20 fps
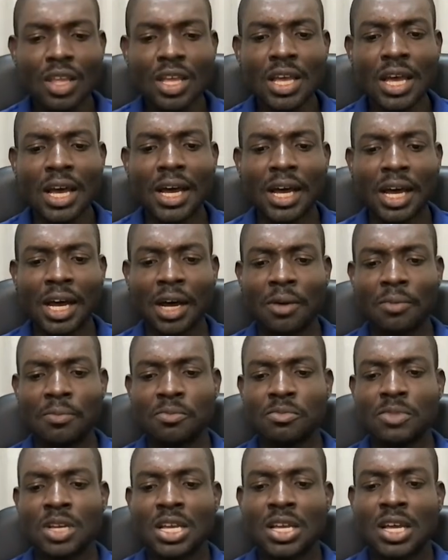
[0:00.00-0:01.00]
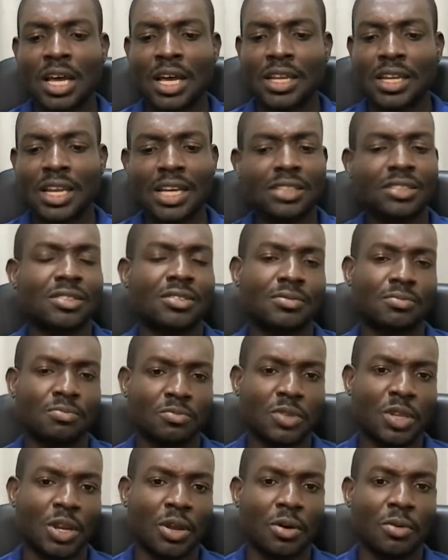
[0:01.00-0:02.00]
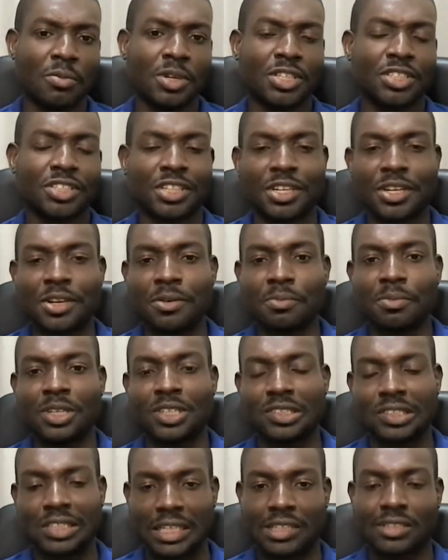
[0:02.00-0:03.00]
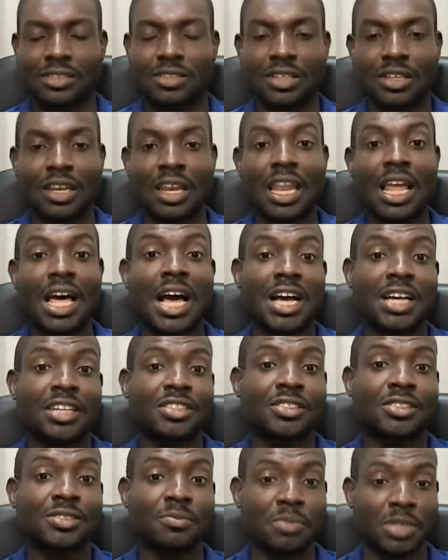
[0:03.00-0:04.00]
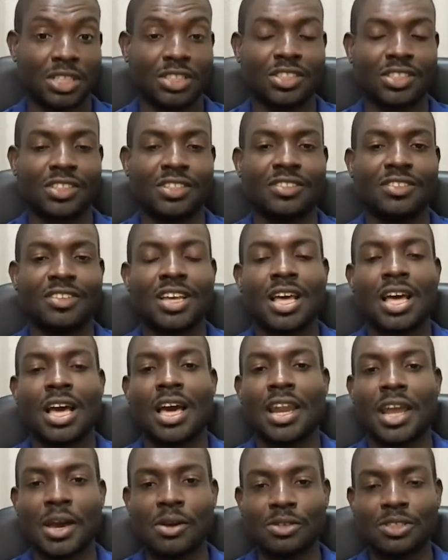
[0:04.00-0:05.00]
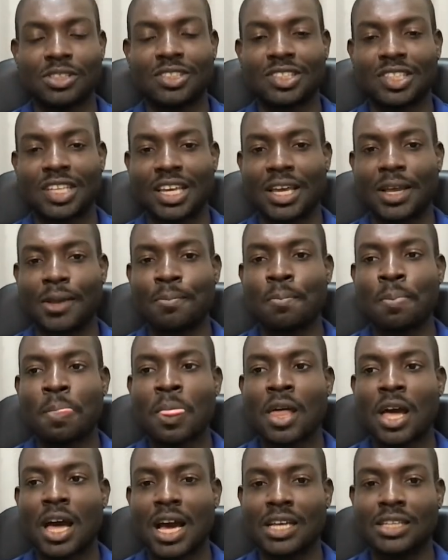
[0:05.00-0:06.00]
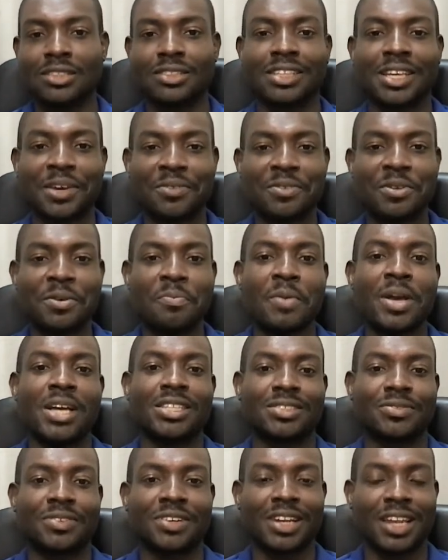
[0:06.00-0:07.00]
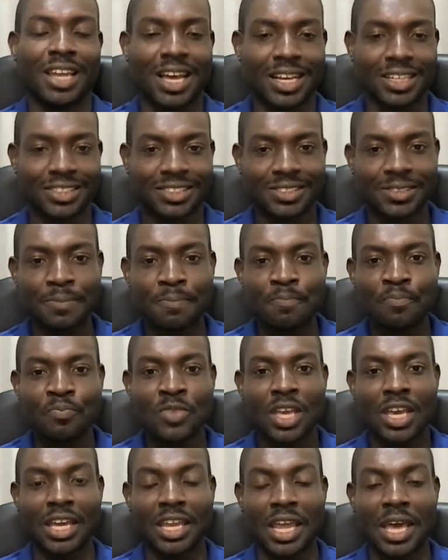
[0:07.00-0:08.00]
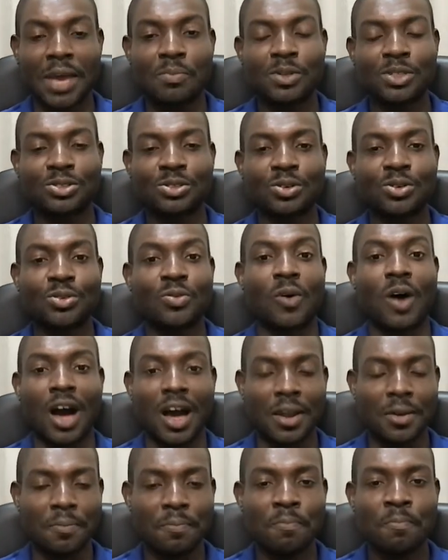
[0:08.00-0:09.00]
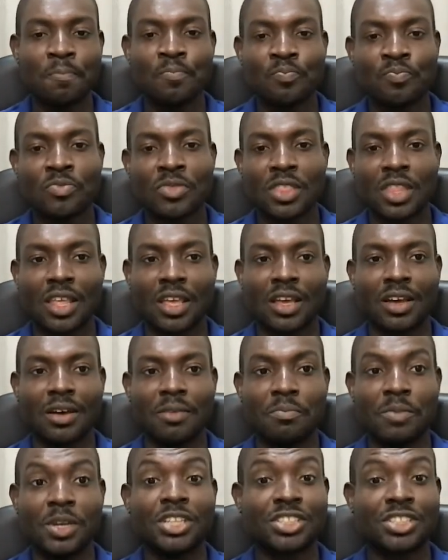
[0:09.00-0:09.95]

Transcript: And that's, mission number 6, the last mission. And I would say I saved the best for last. In episode 1, the